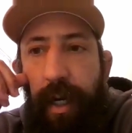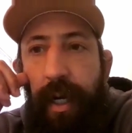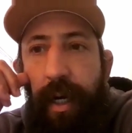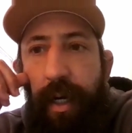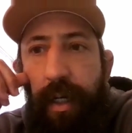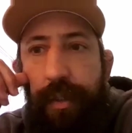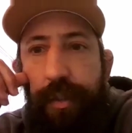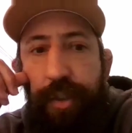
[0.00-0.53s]

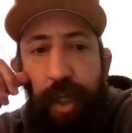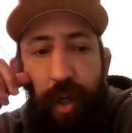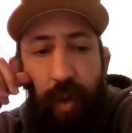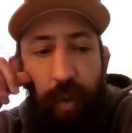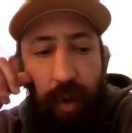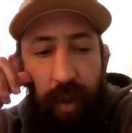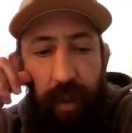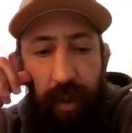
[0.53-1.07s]
uh,
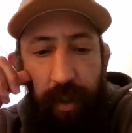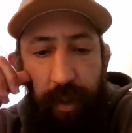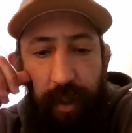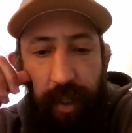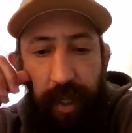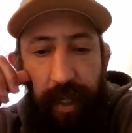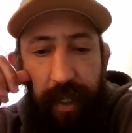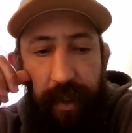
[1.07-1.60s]
so
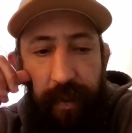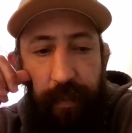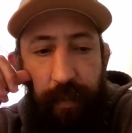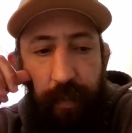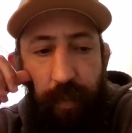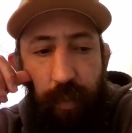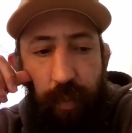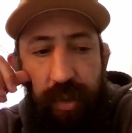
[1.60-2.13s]
I
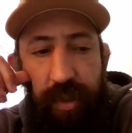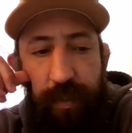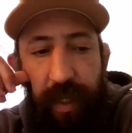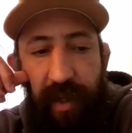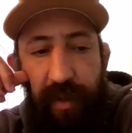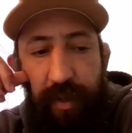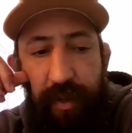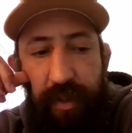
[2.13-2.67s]
was
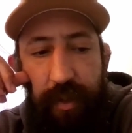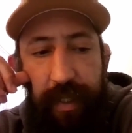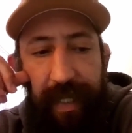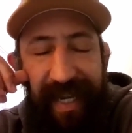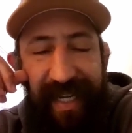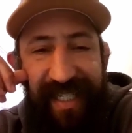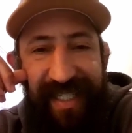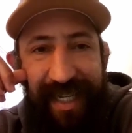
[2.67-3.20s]
about
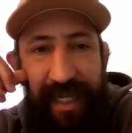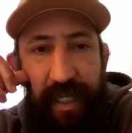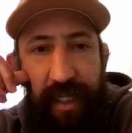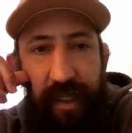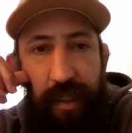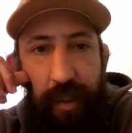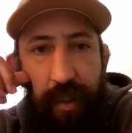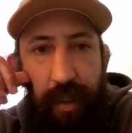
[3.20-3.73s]

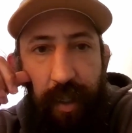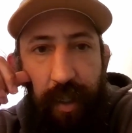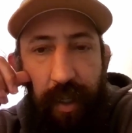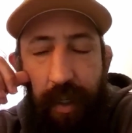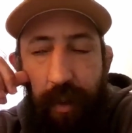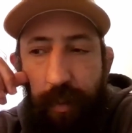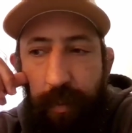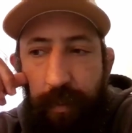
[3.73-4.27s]
18.
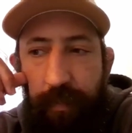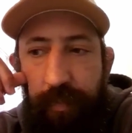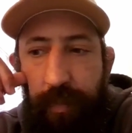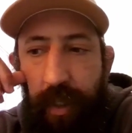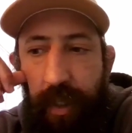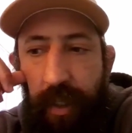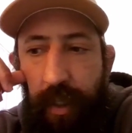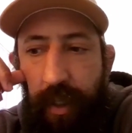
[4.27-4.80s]
Um,
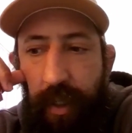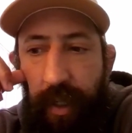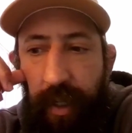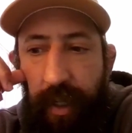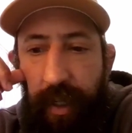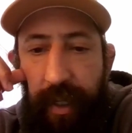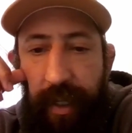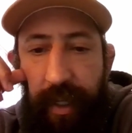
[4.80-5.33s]

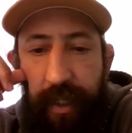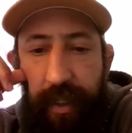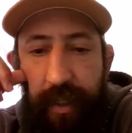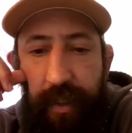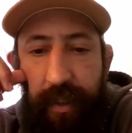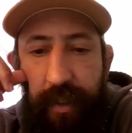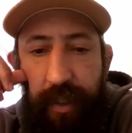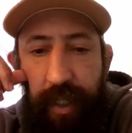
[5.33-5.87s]
I
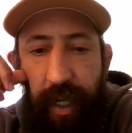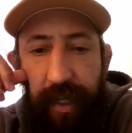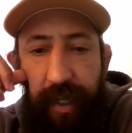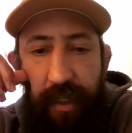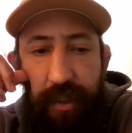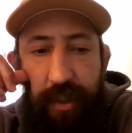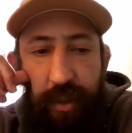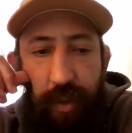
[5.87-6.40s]
had
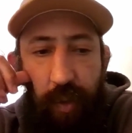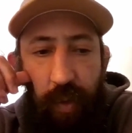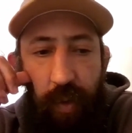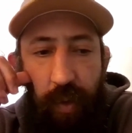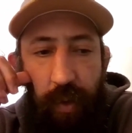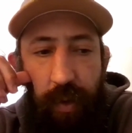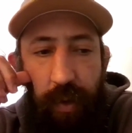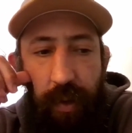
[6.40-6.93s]
gotten out of
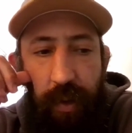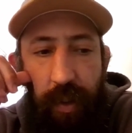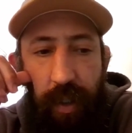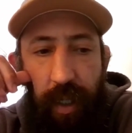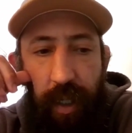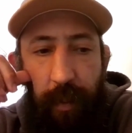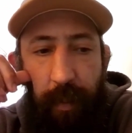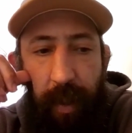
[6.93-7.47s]
school.
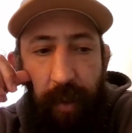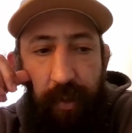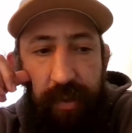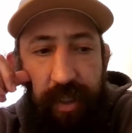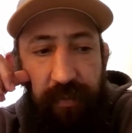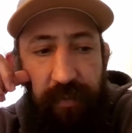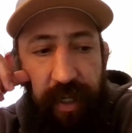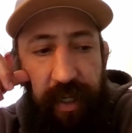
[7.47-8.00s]
Um, I
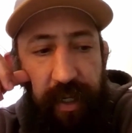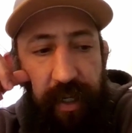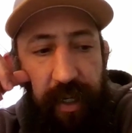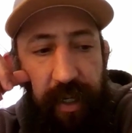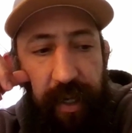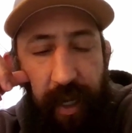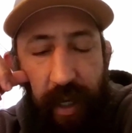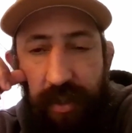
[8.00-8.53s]
was living in
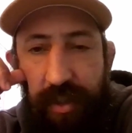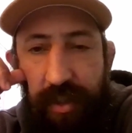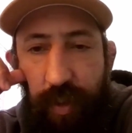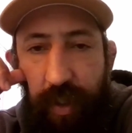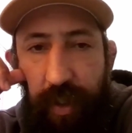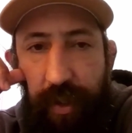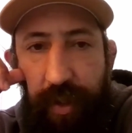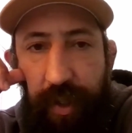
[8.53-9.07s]
a house
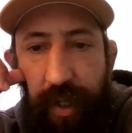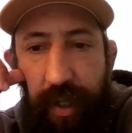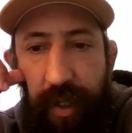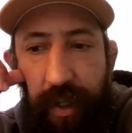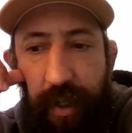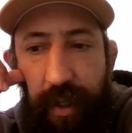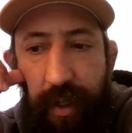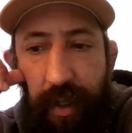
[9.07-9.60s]
with
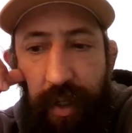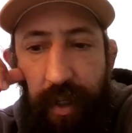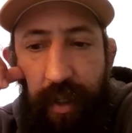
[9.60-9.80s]
uh,